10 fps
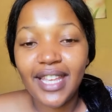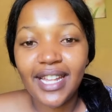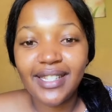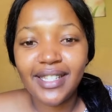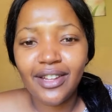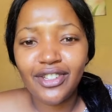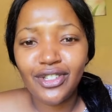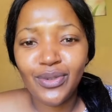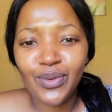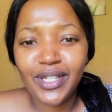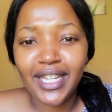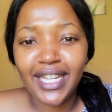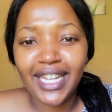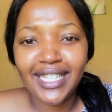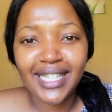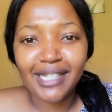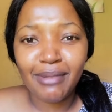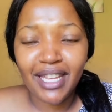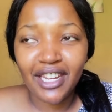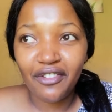and start shooting and just
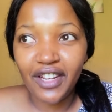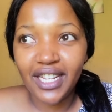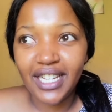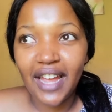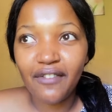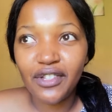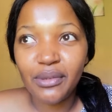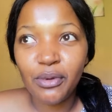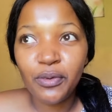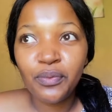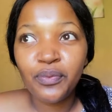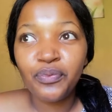making her feel uncomfortable.